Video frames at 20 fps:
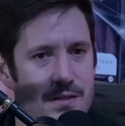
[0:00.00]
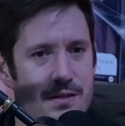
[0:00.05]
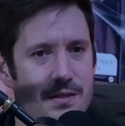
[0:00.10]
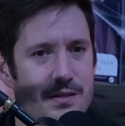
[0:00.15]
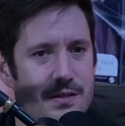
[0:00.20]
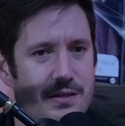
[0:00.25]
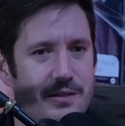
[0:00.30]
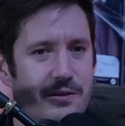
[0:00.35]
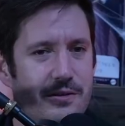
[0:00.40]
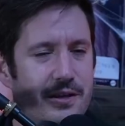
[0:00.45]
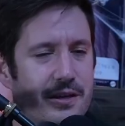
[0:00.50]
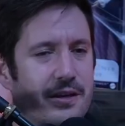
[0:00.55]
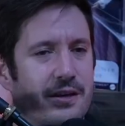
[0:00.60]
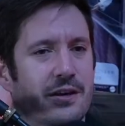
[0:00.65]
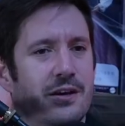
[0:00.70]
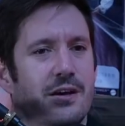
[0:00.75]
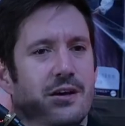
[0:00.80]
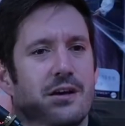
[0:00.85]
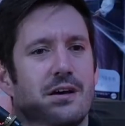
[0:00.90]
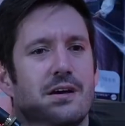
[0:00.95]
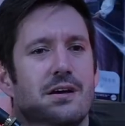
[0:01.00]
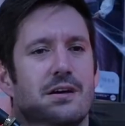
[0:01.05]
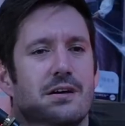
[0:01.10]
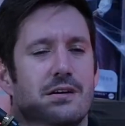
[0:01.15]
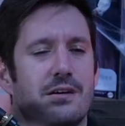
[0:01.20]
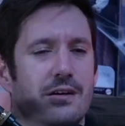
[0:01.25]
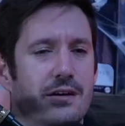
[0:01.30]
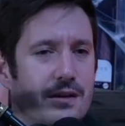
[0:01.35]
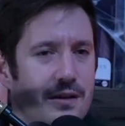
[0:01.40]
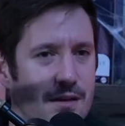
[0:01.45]
And they're like...
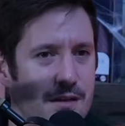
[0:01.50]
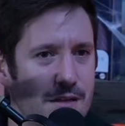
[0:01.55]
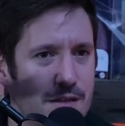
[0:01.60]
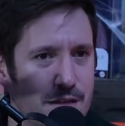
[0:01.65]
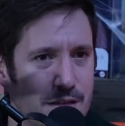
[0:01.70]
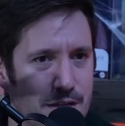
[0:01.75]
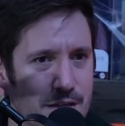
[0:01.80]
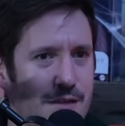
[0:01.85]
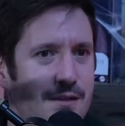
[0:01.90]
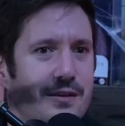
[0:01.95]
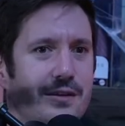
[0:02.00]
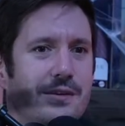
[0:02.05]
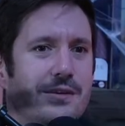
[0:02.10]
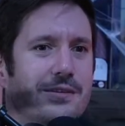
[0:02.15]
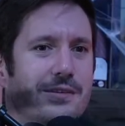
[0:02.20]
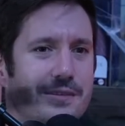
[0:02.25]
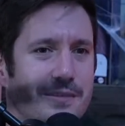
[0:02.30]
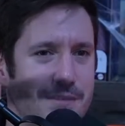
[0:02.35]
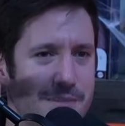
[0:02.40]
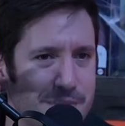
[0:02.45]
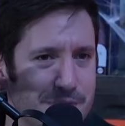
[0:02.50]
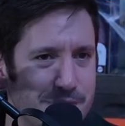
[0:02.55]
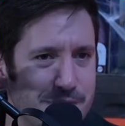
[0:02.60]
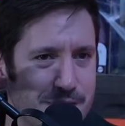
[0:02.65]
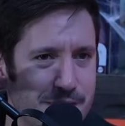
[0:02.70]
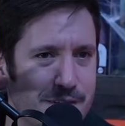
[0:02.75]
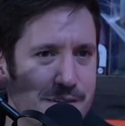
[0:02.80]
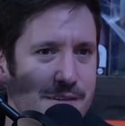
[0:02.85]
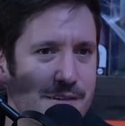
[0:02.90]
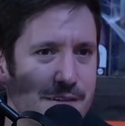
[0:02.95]
Uh,
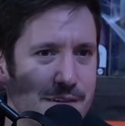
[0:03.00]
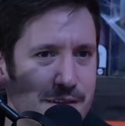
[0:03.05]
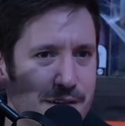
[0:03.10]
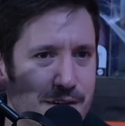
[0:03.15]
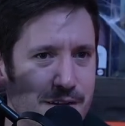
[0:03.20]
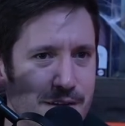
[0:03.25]
God